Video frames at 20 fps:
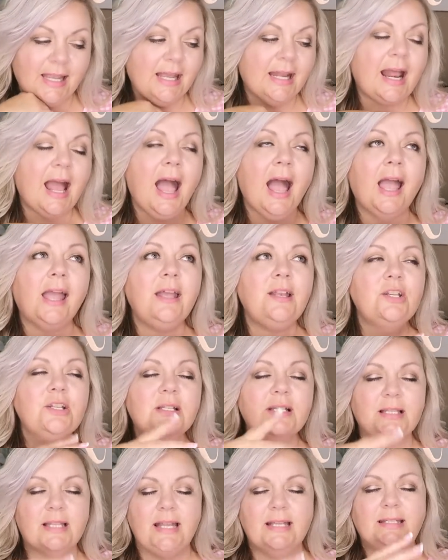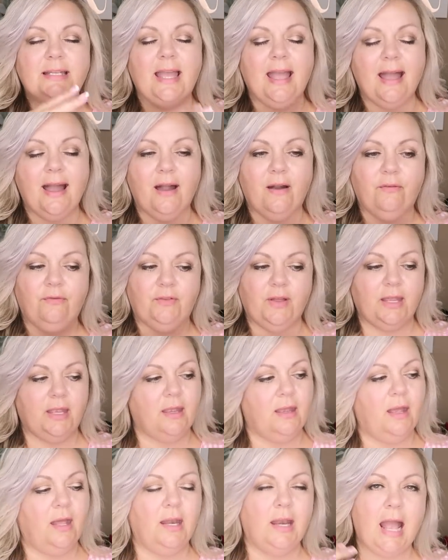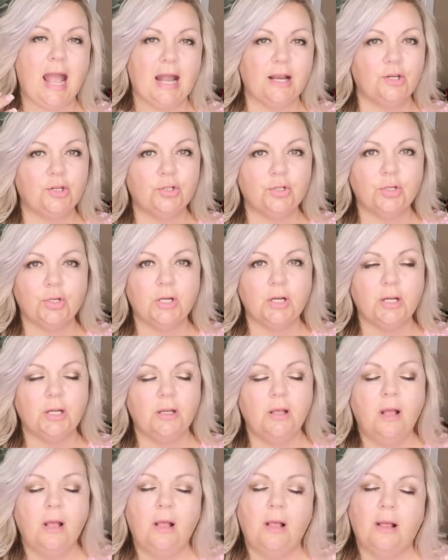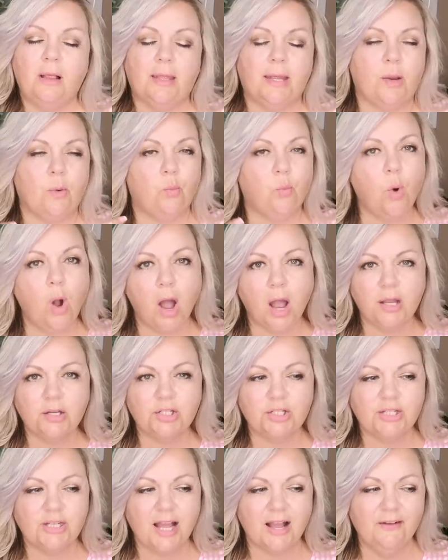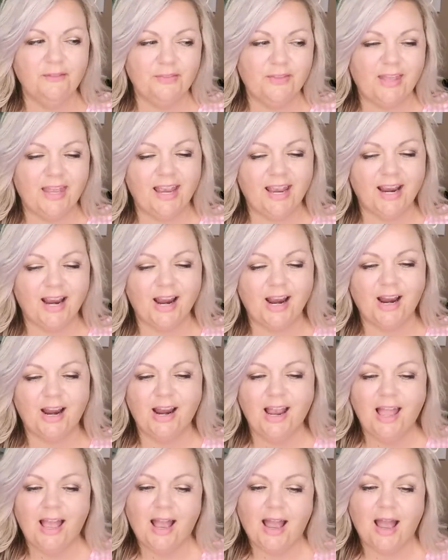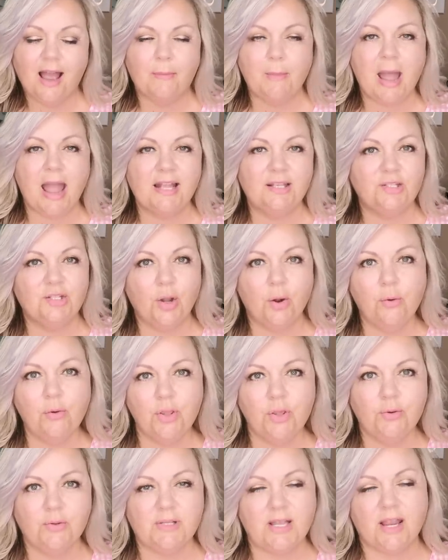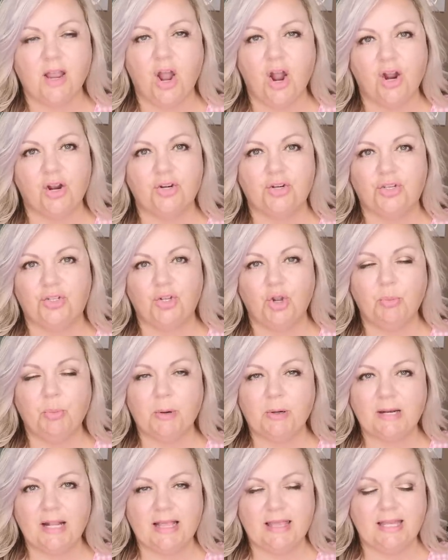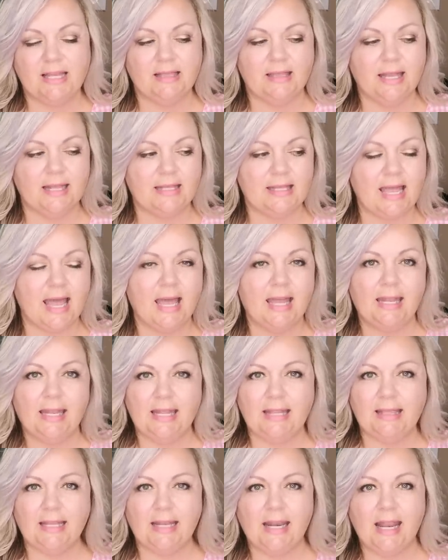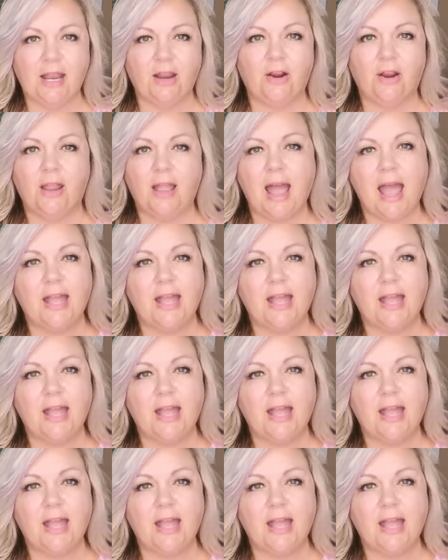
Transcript: And I just like to have like an extra like wash down there. I don't use like a harsh soap or anything like that in that area.